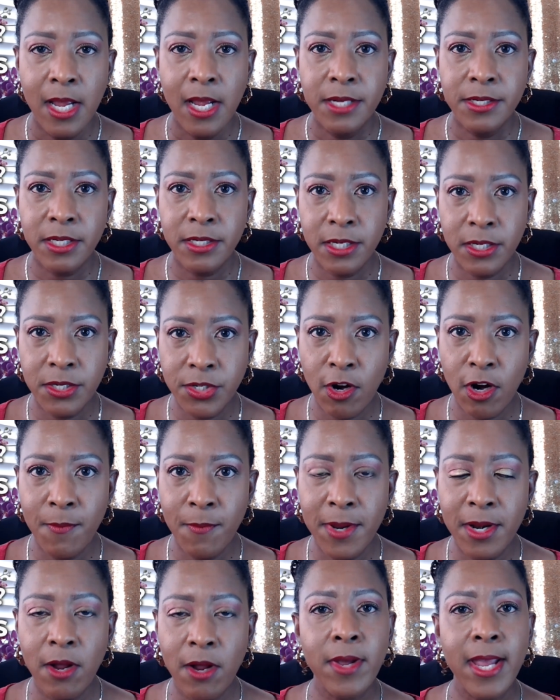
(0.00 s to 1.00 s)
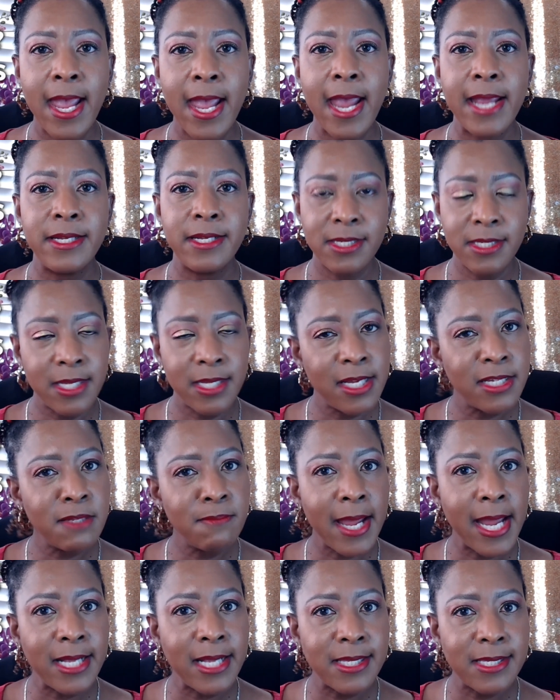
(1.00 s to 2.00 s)
to determine, okay, does this
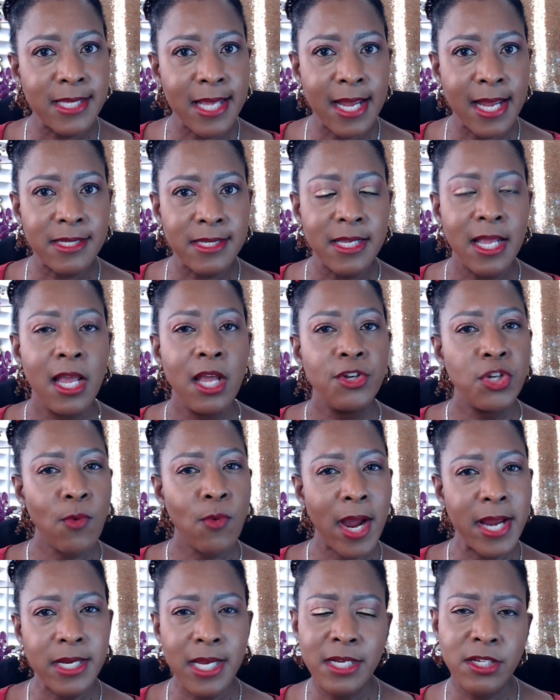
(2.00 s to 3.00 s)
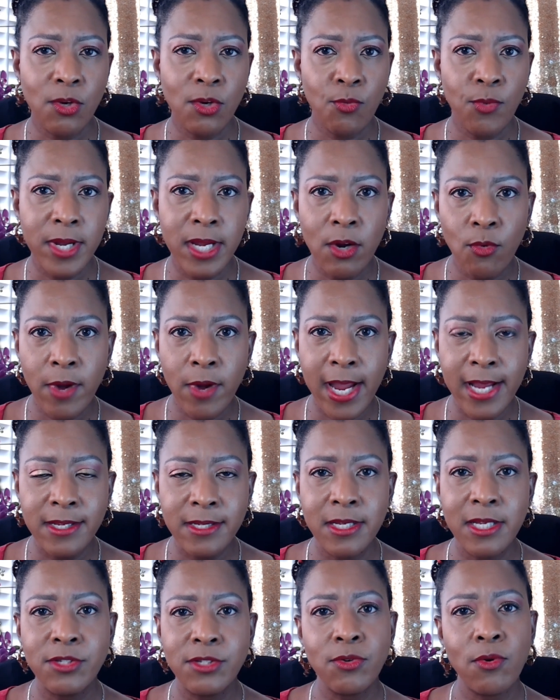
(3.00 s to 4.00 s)
make sense? Do I need to rearrange
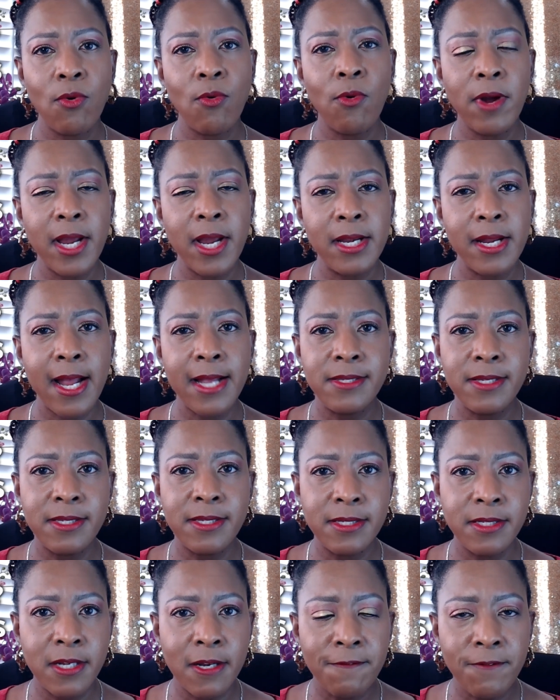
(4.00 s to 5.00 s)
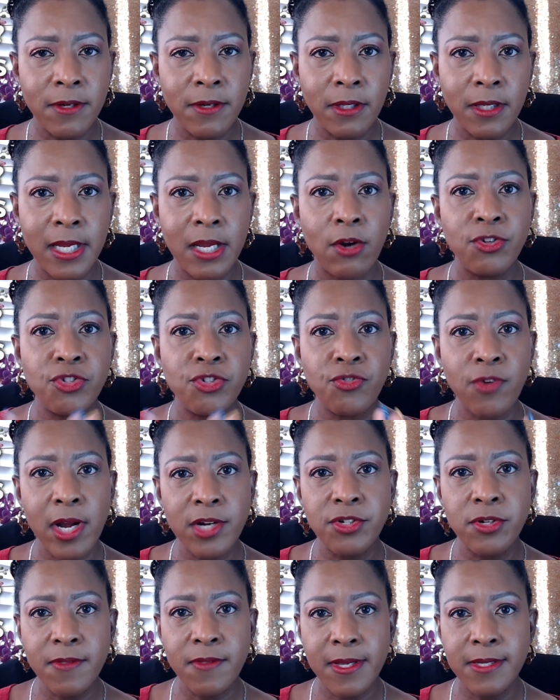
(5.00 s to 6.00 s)
this or organize this differently or
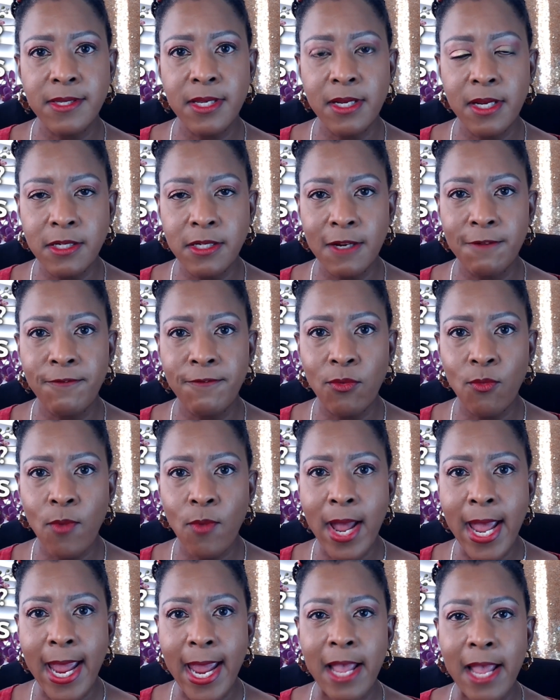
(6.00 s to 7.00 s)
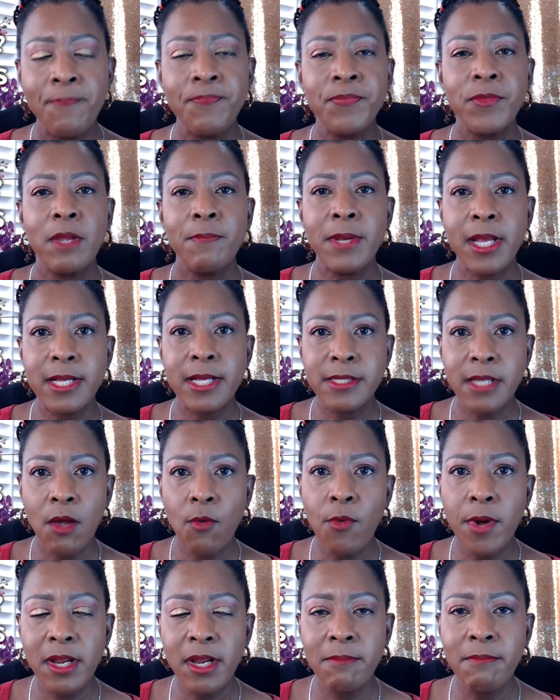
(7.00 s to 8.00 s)
structure this in a different way? Because I
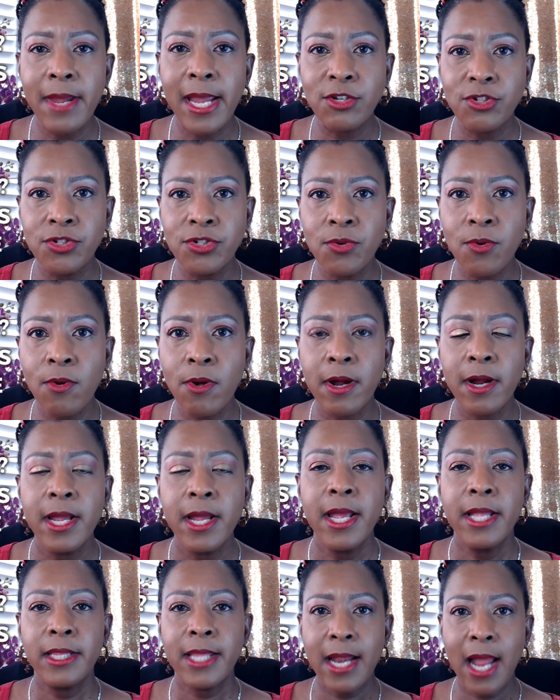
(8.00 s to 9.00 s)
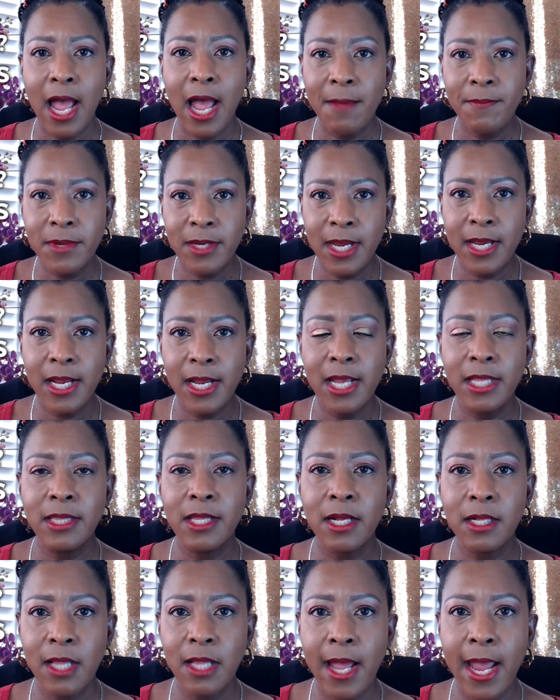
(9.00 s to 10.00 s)
want to make sure that I'm getting the
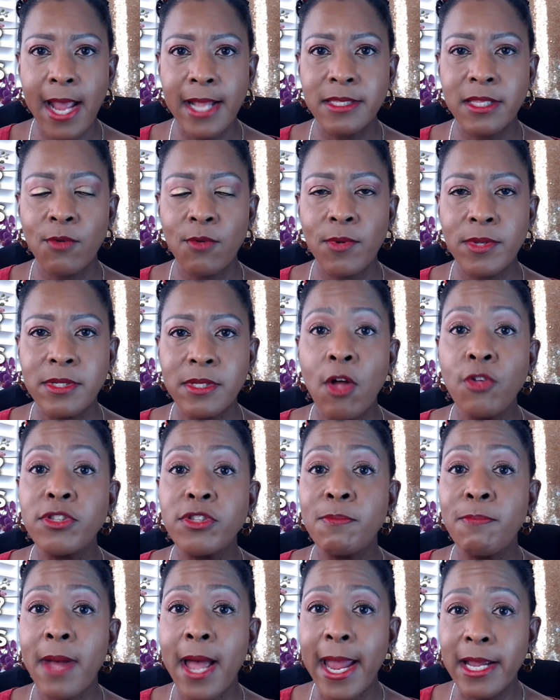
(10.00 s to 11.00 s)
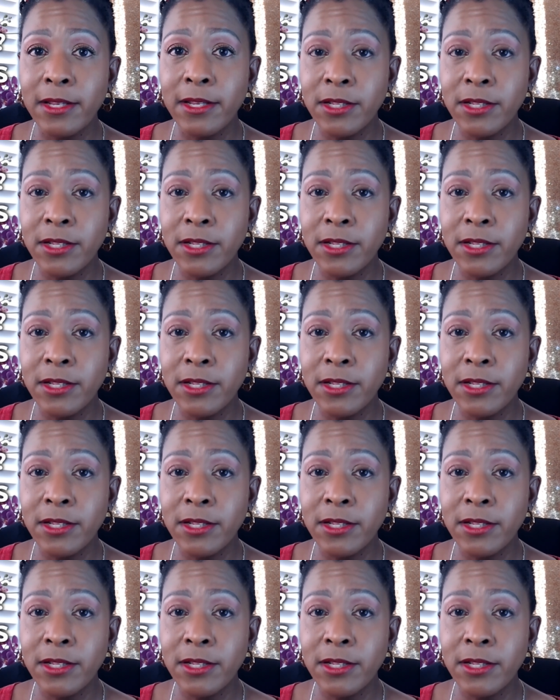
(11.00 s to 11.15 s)
clients the results by